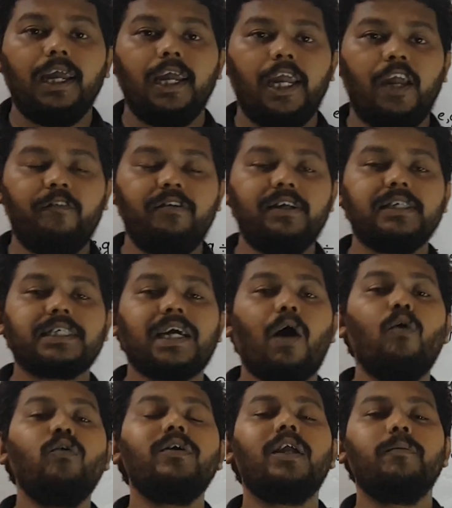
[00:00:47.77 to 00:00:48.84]
if it is
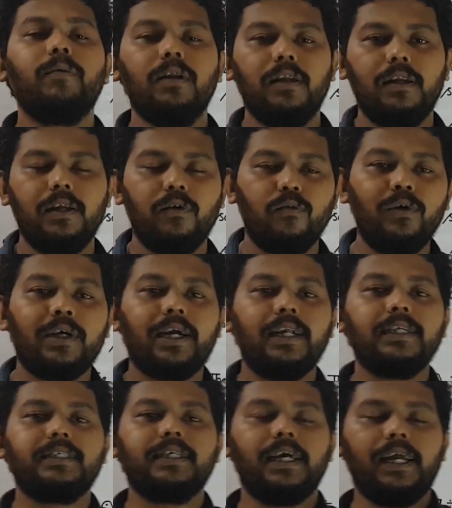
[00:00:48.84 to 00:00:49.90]
countable, we can
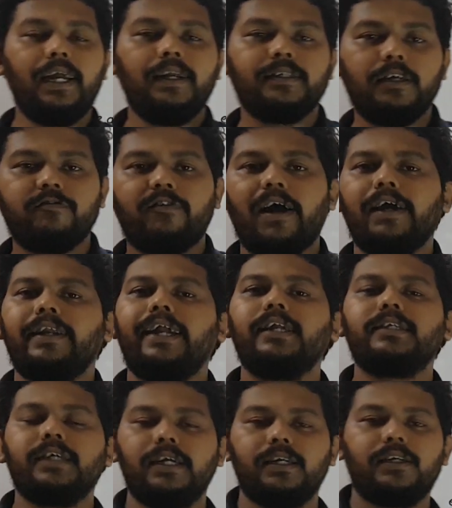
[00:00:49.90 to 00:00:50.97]
say it's a finite
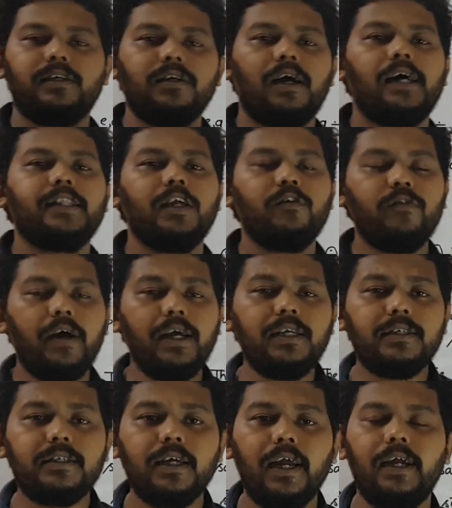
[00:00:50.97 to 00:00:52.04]
set,
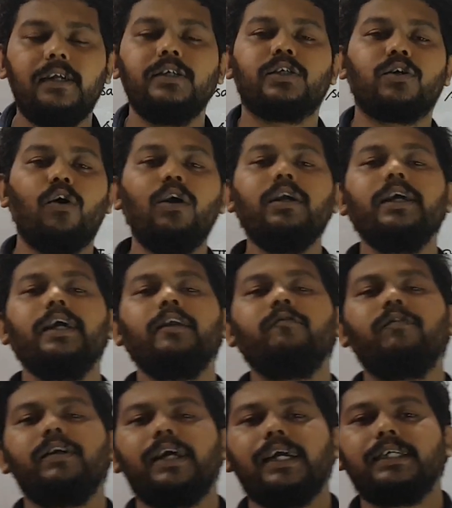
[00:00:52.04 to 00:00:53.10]
otherwise it is called
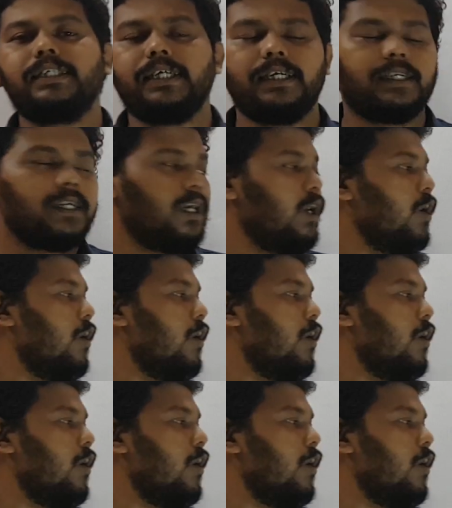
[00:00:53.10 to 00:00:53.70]
infinite set.